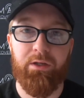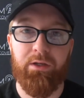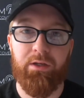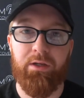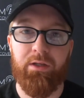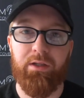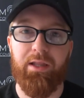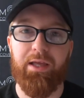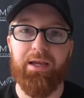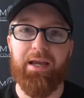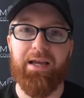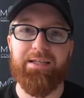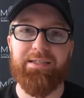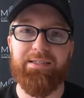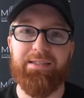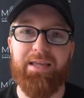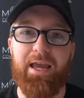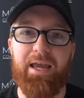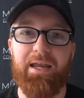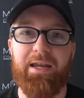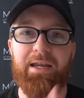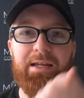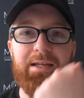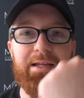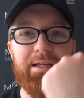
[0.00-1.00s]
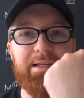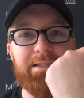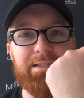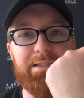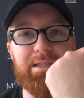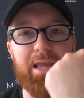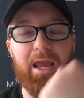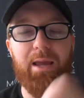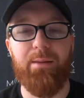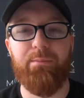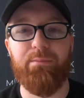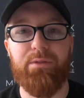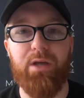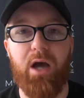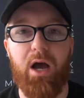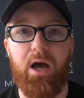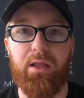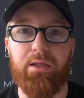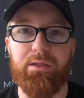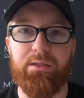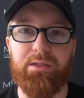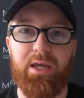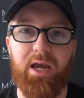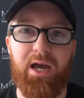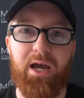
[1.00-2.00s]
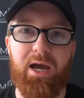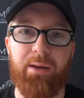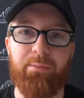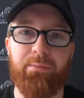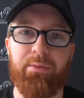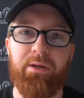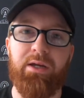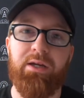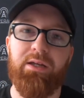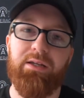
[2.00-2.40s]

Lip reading: Like I said, it's Dame Dollar time.